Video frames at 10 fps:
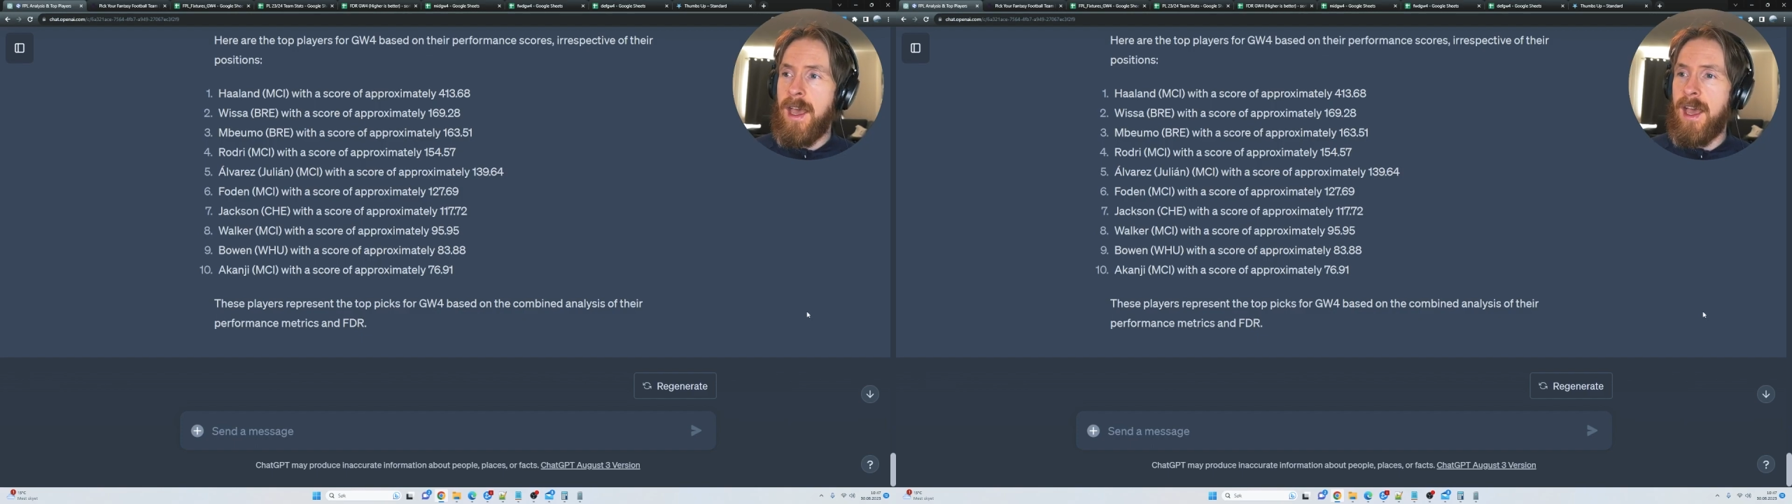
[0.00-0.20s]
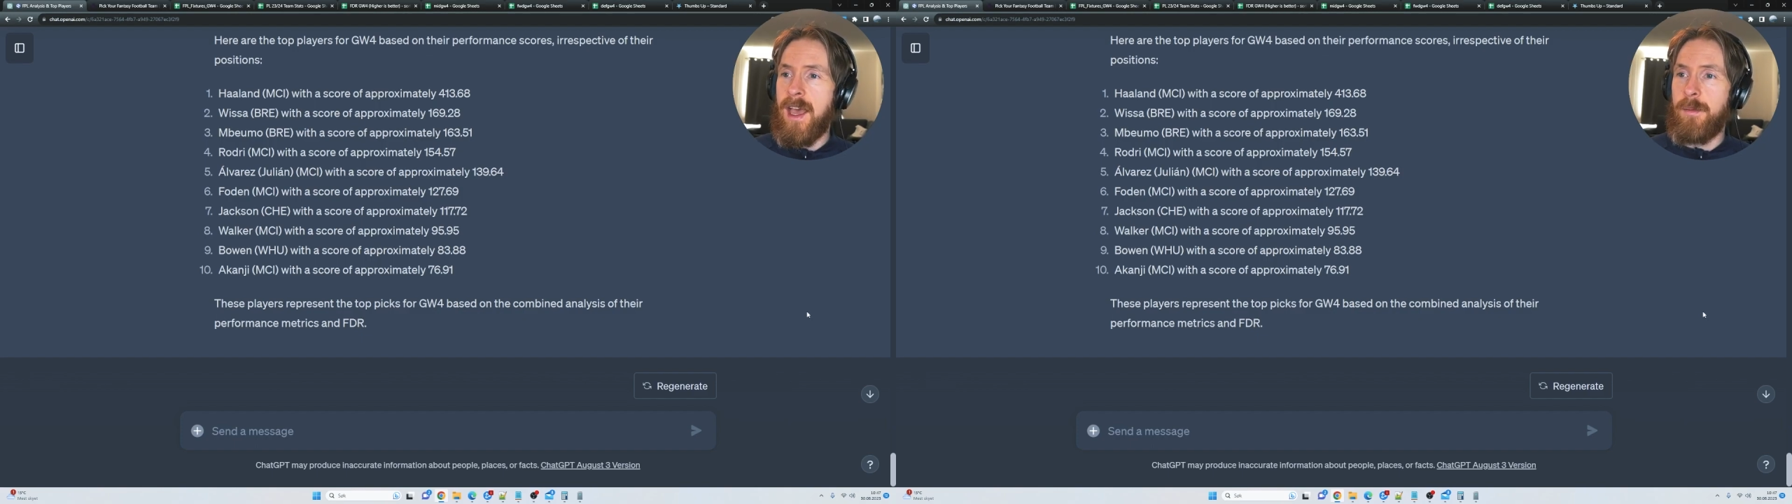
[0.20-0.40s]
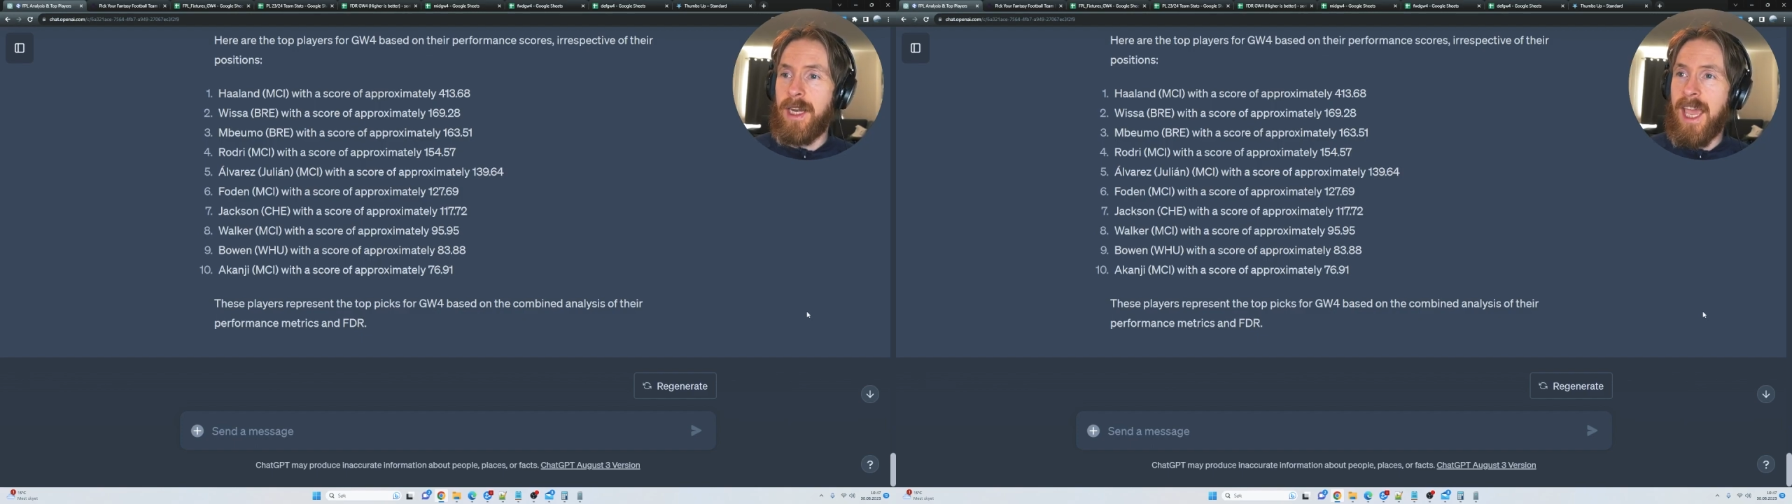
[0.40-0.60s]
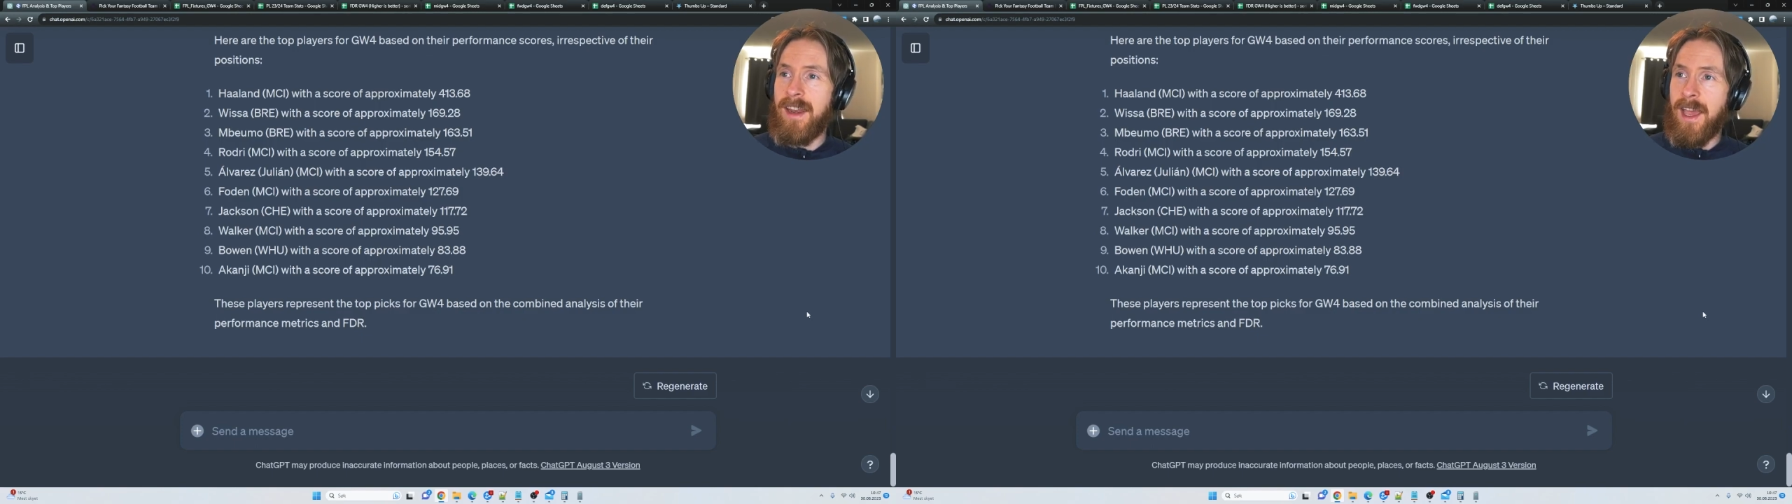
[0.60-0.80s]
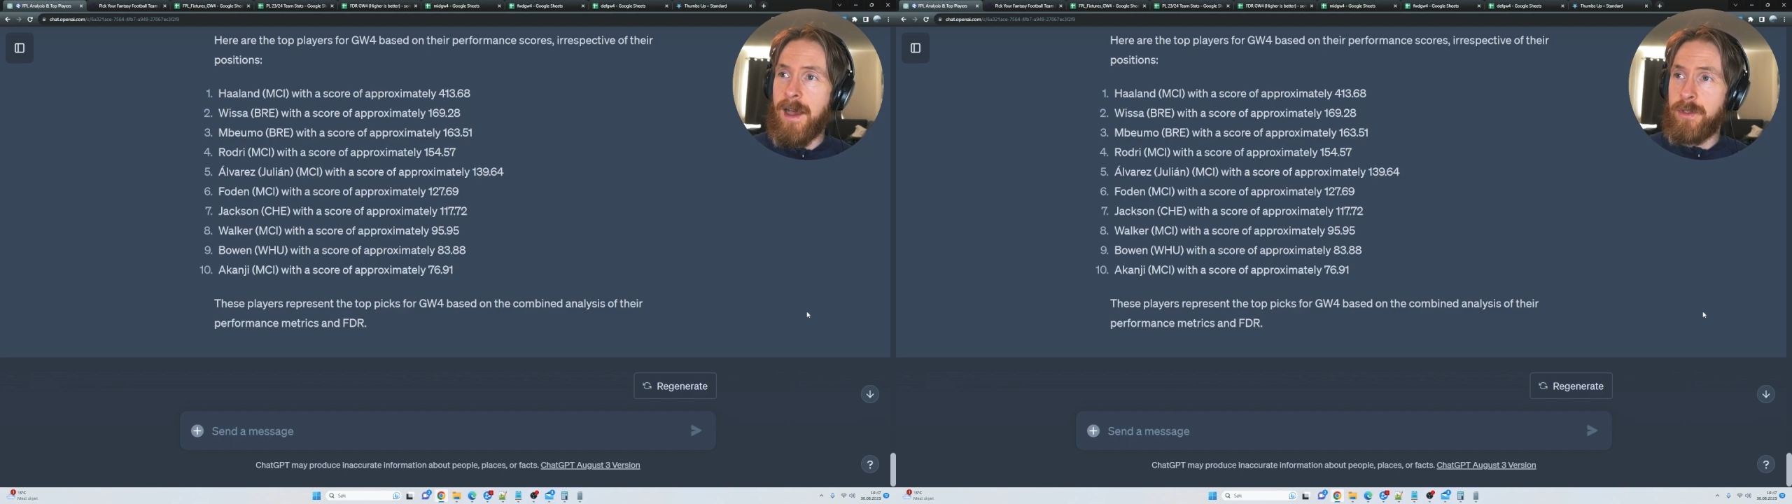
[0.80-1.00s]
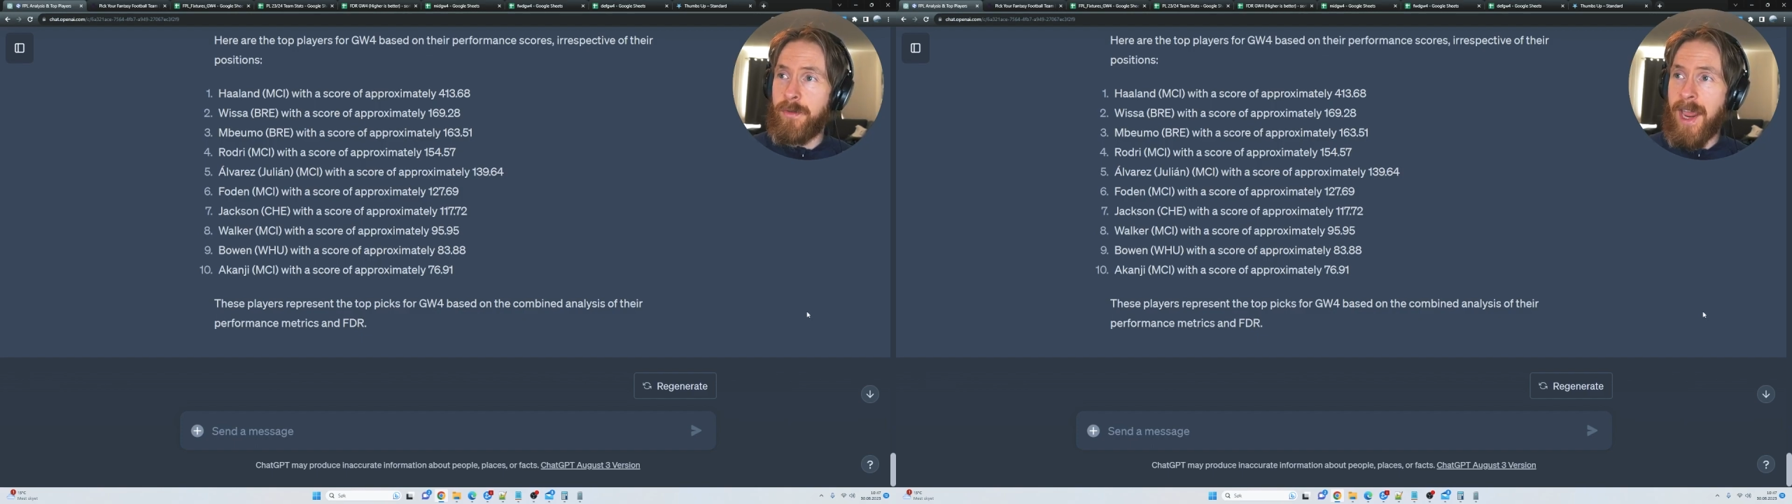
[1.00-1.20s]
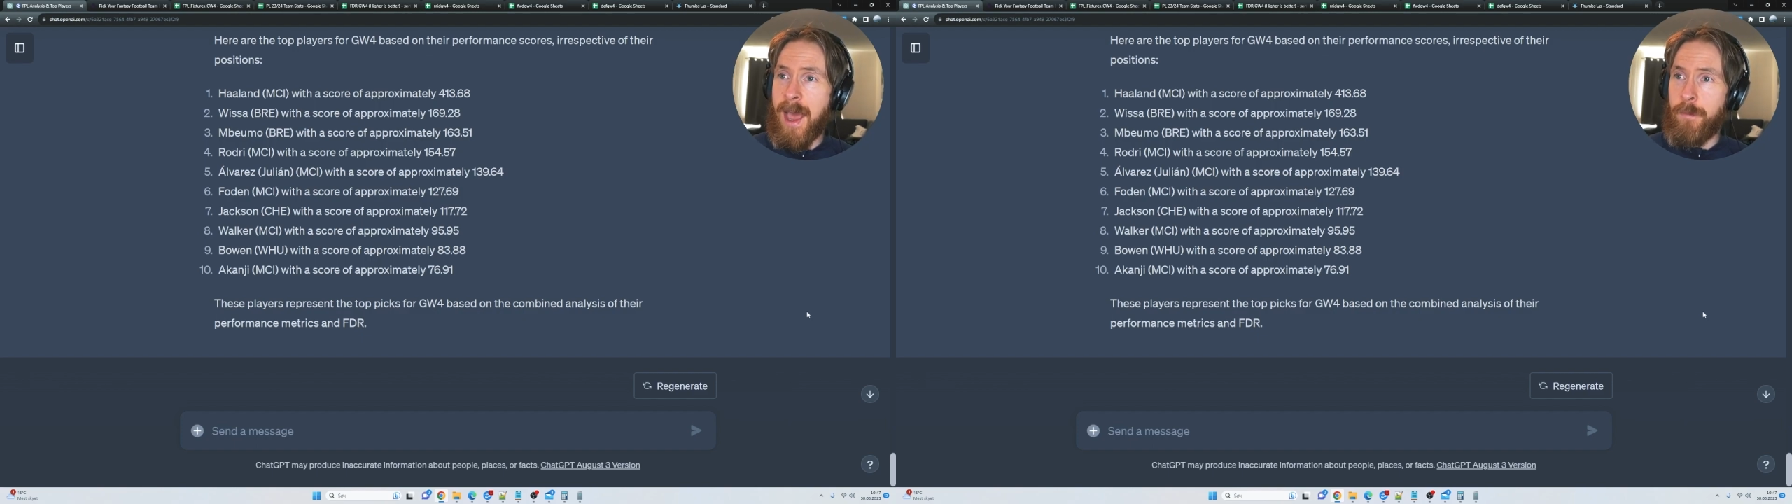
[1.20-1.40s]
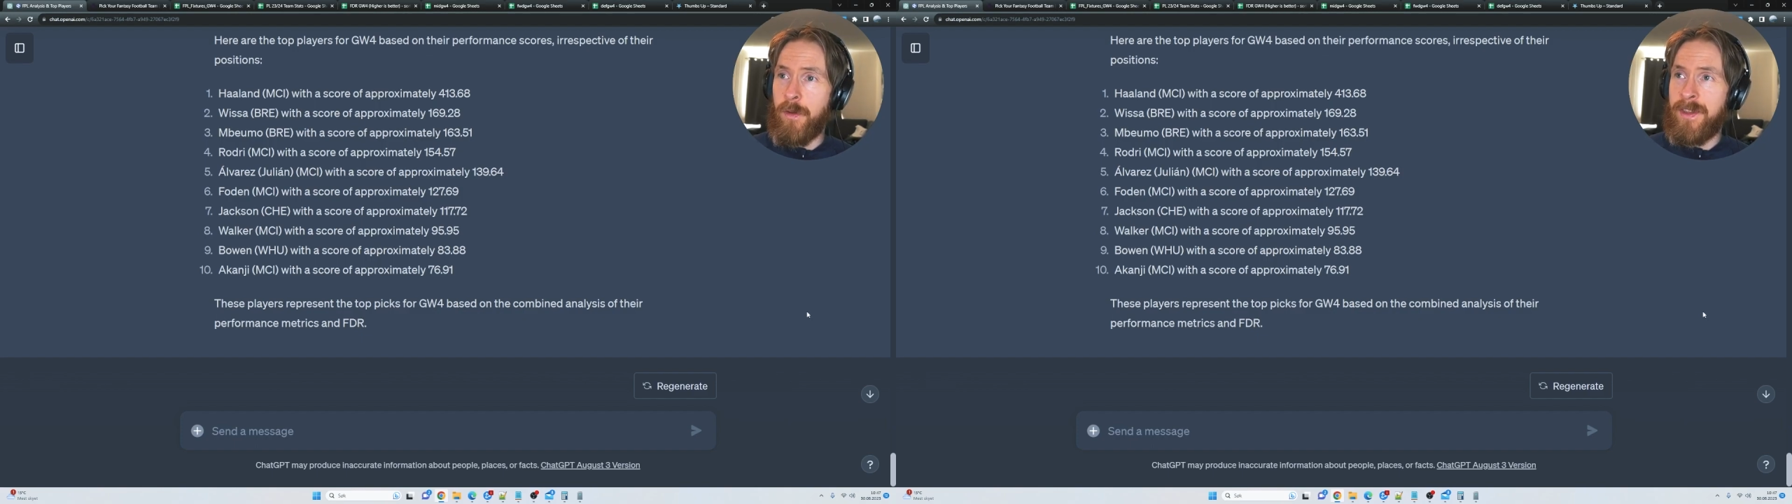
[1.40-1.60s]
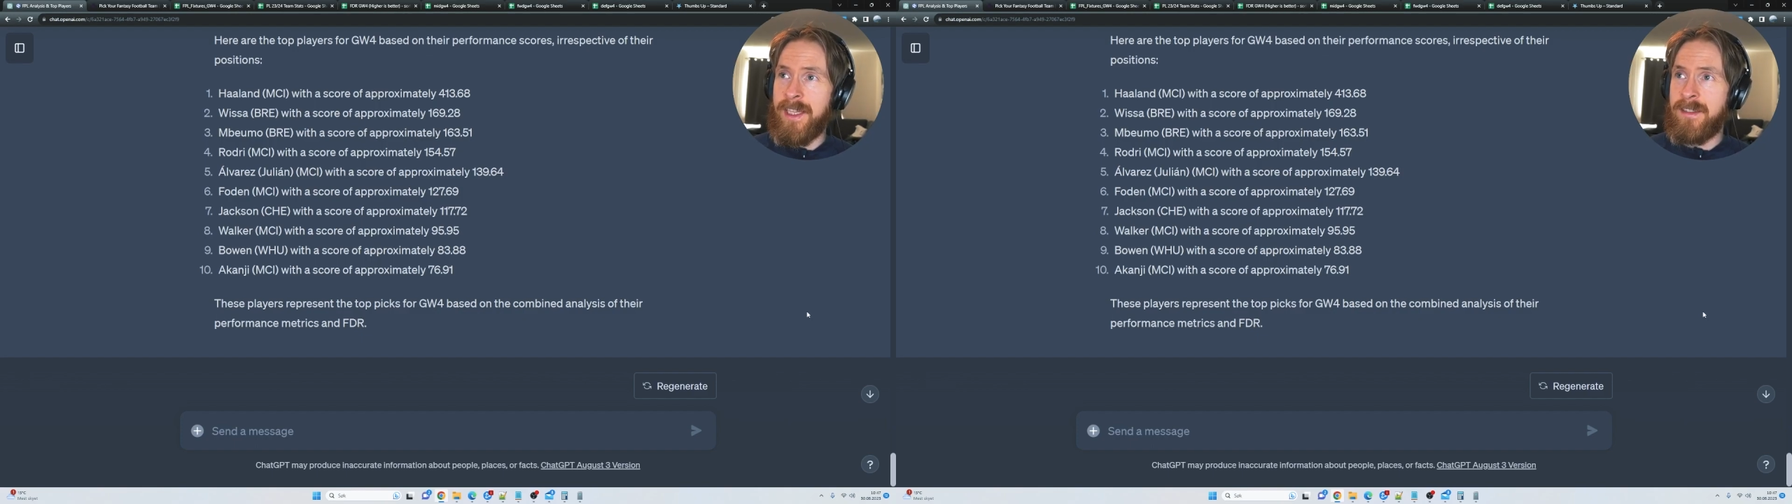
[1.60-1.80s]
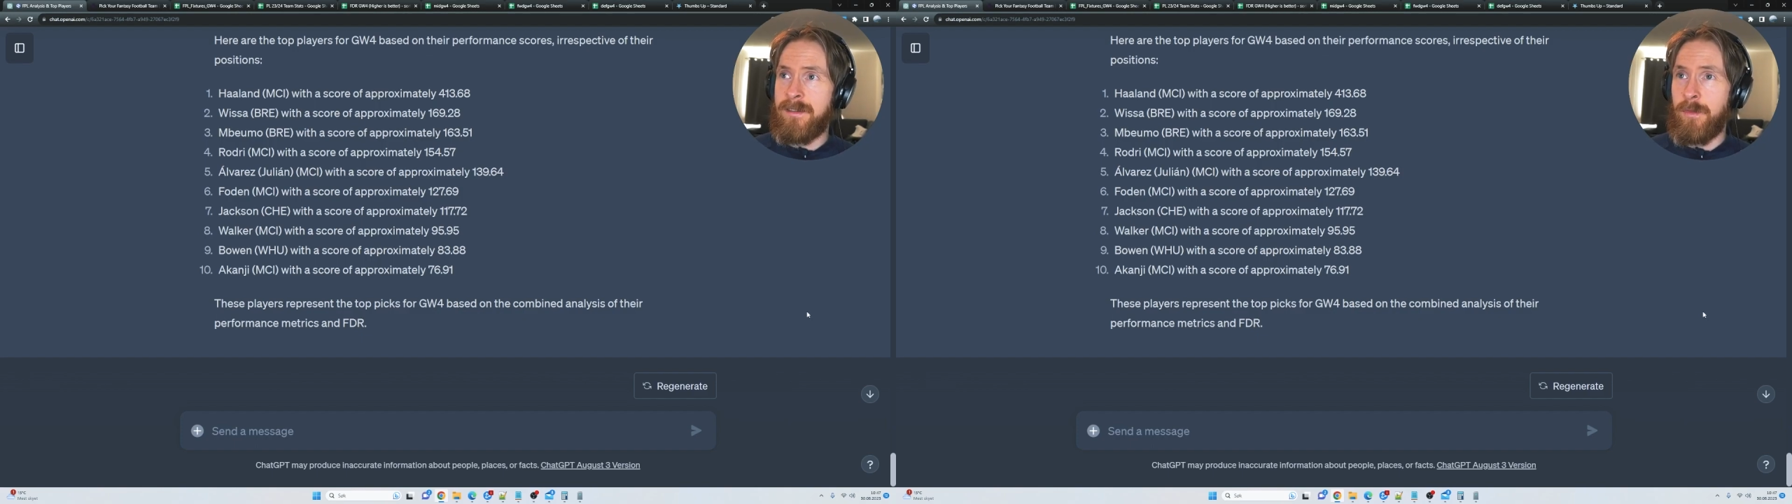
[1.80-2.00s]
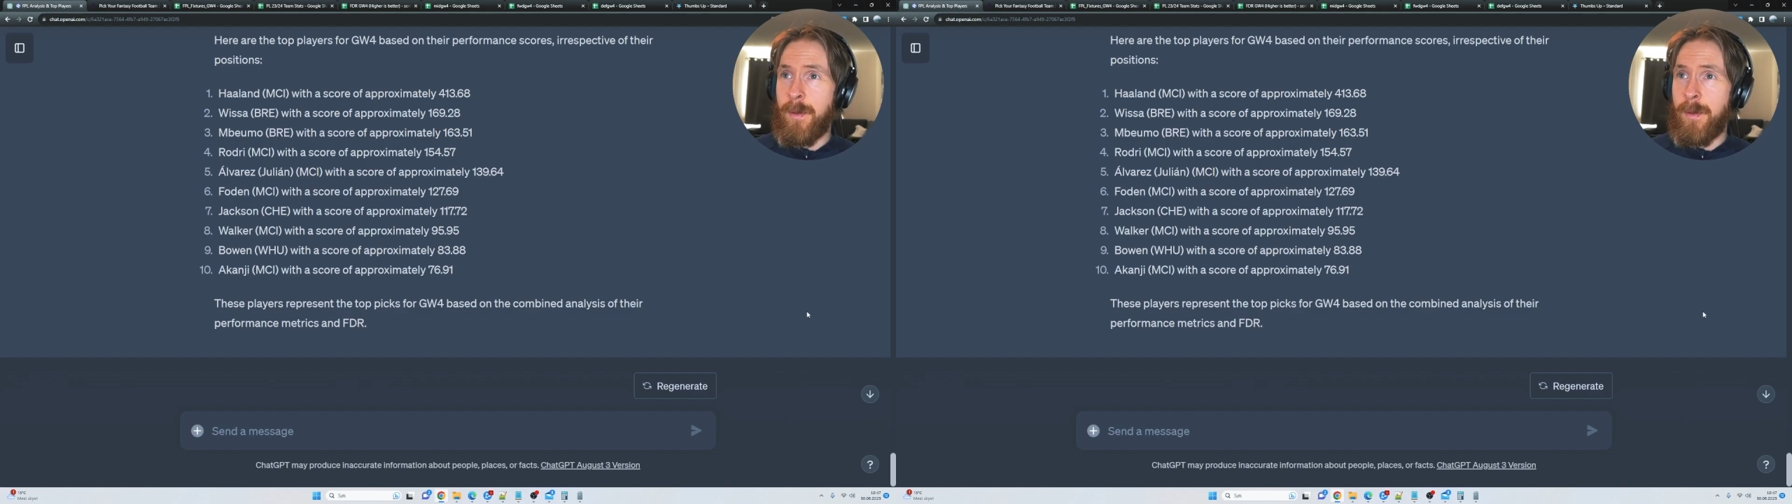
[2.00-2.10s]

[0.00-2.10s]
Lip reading: But again, I was very happy with this.